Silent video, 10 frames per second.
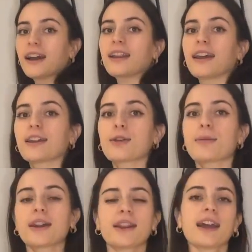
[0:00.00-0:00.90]
I like
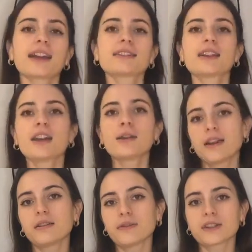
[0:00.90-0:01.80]
my legs
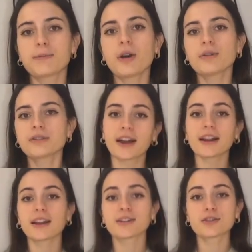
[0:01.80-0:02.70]
kind of exposed. I
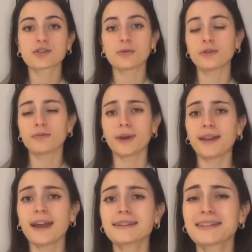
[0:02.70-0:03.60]
like to show off my
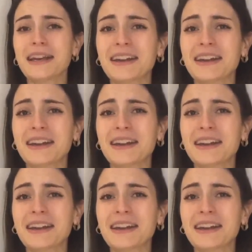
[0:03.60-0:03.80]
legs.